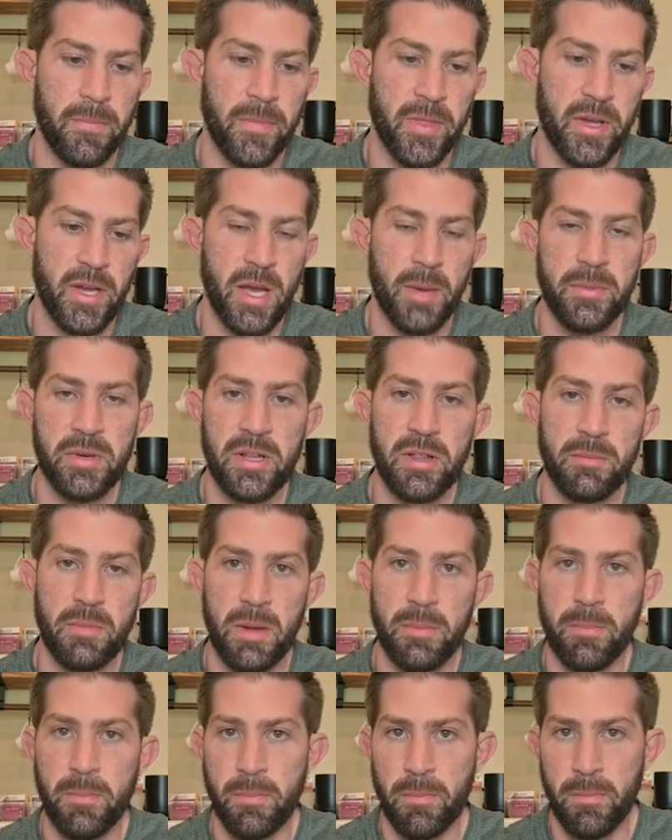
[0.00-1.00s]
The company that
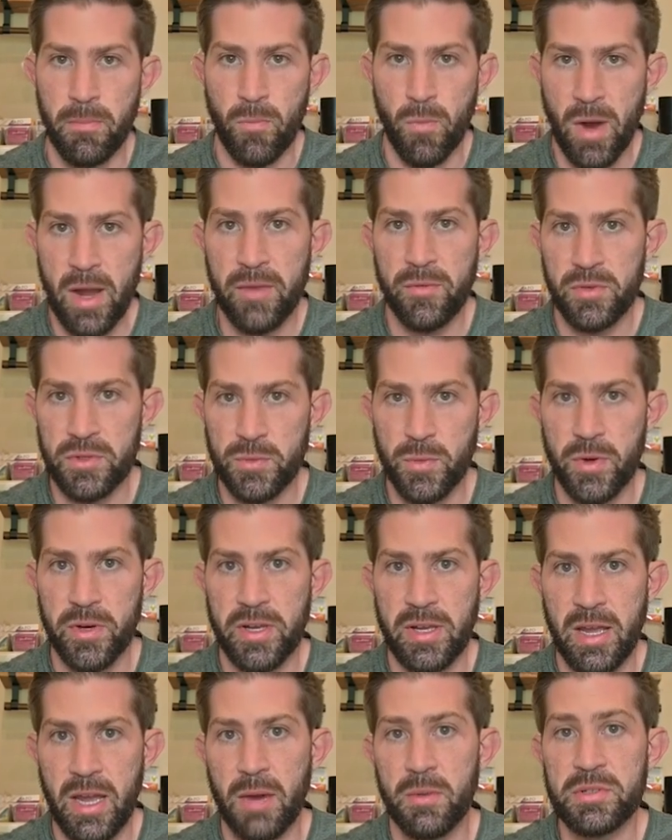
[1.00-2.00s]
my wife was
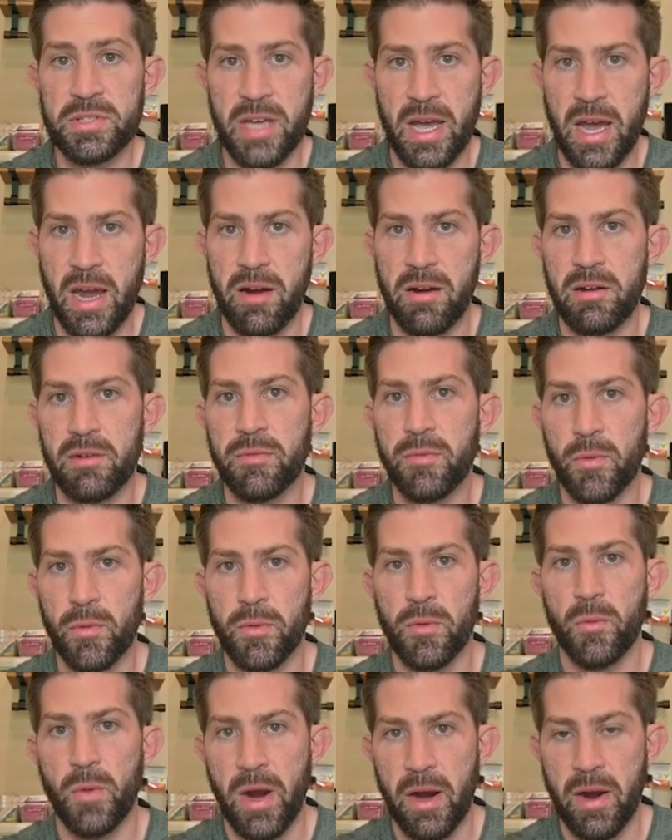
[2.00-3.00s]
working at was hiring for
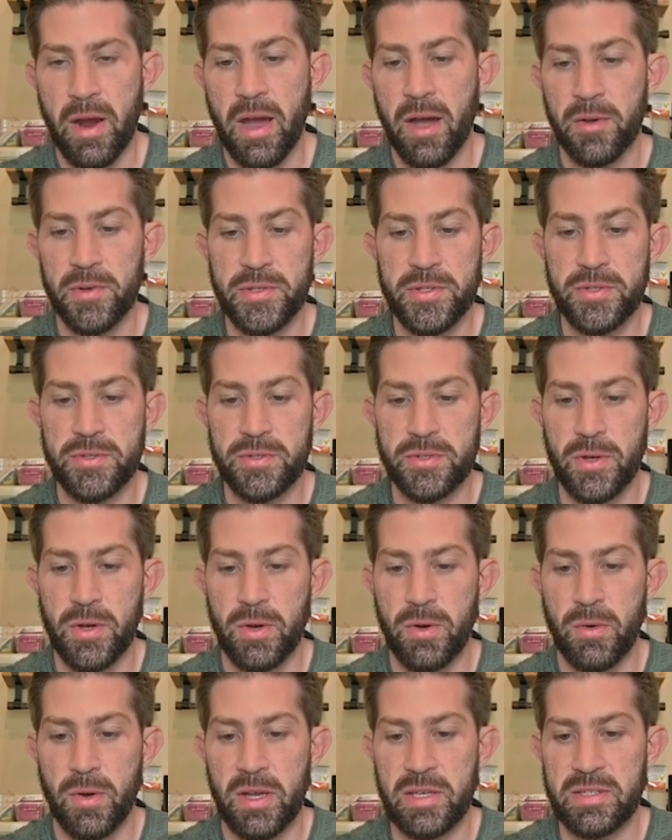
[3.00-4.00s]
the warehouse.
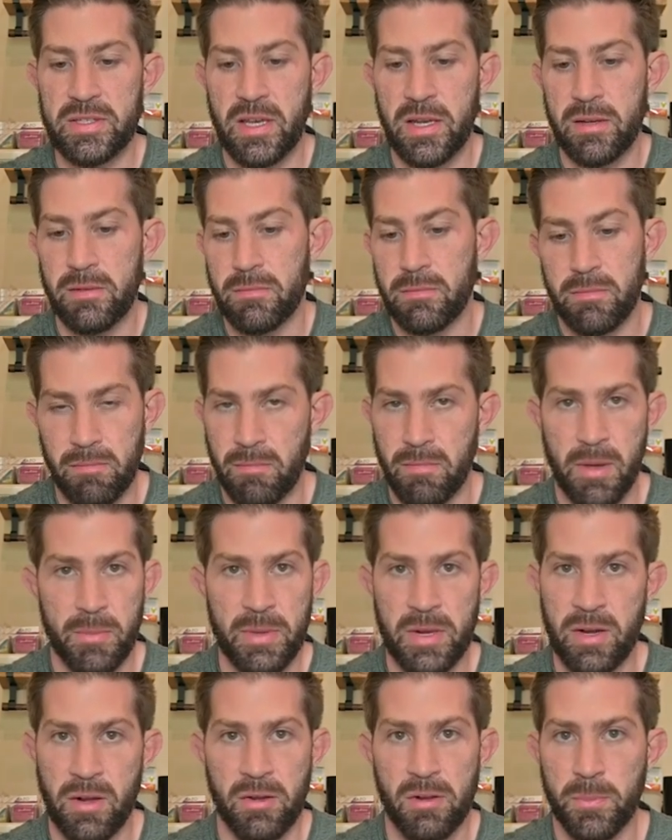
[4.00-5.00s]
So I said, I
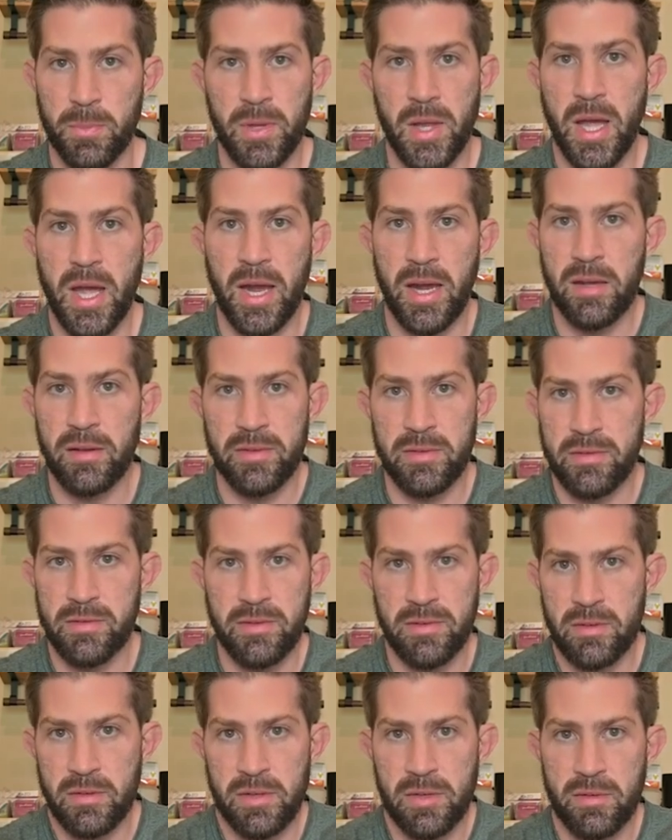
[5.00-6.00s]
mean, I'll apply.
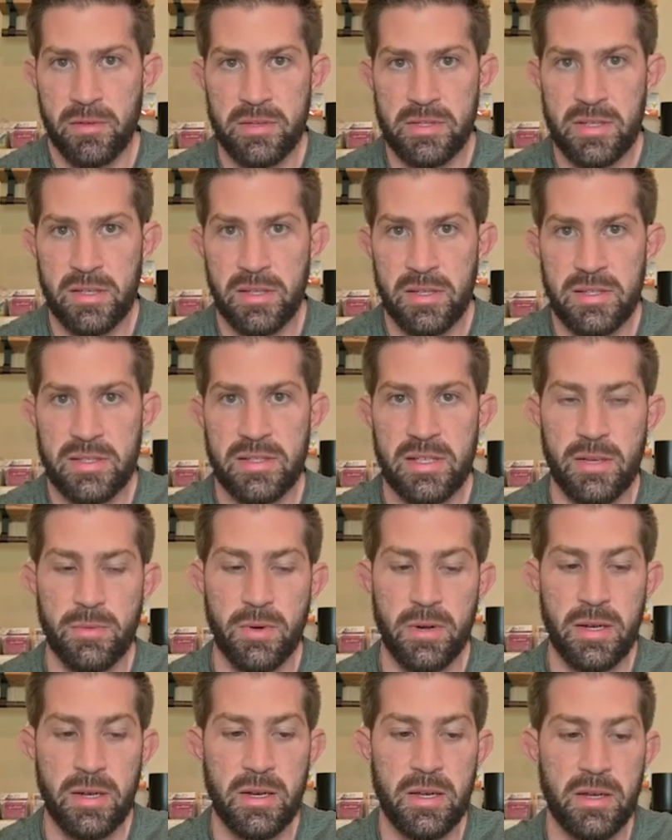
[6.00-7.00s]
Let's, you know, let's at least see
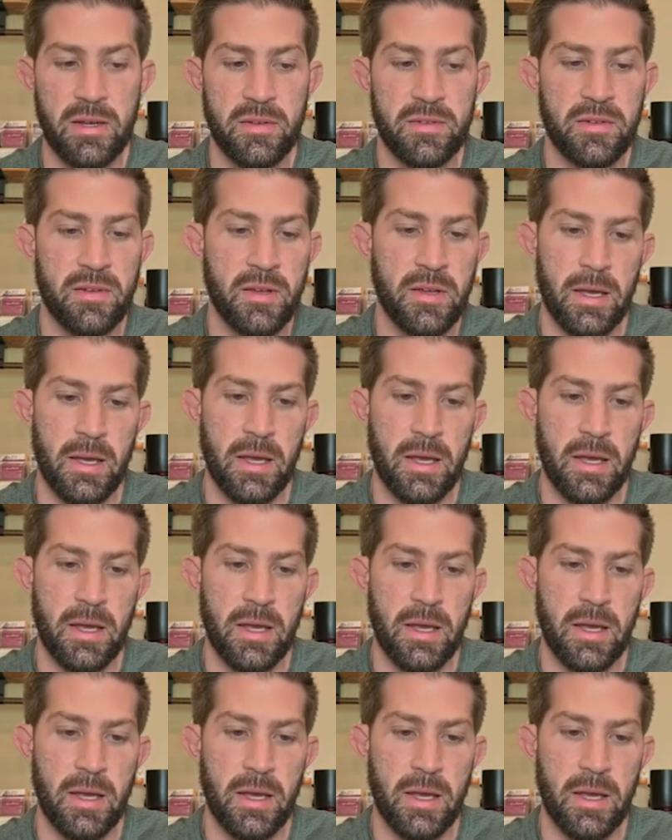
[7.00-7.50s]
what it is.